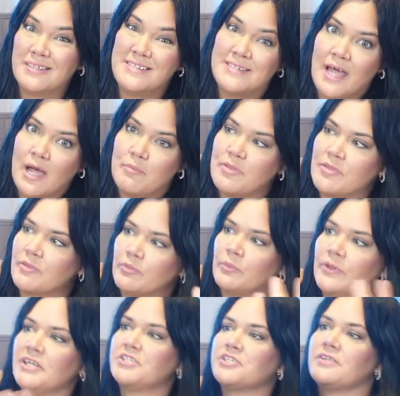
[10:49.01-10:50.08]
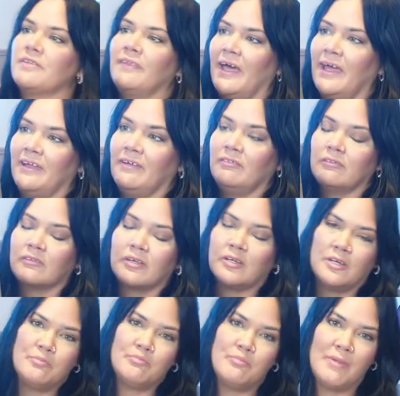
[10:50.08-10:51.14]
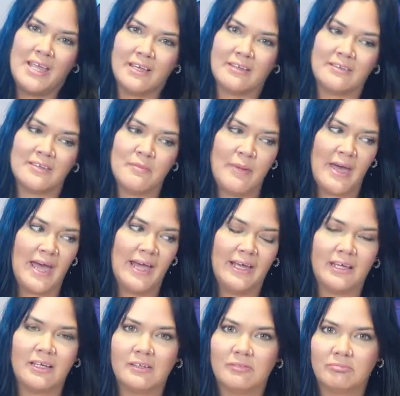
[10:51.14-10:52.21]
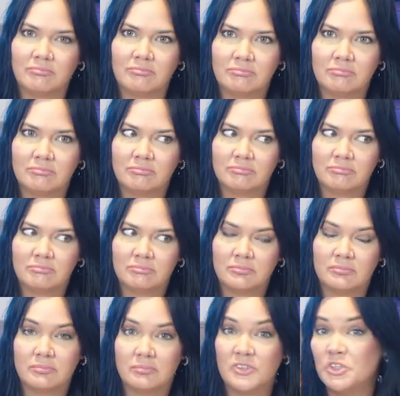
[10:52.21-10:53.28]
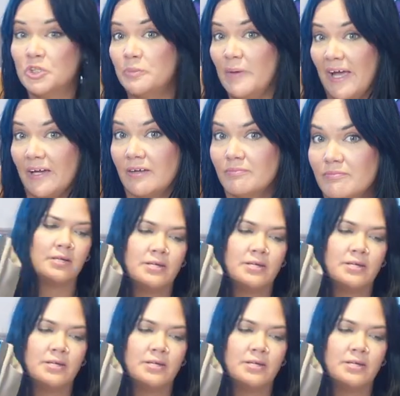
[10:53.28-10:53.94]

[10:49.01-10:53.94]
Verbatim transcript: depth, which then could make the bag too big.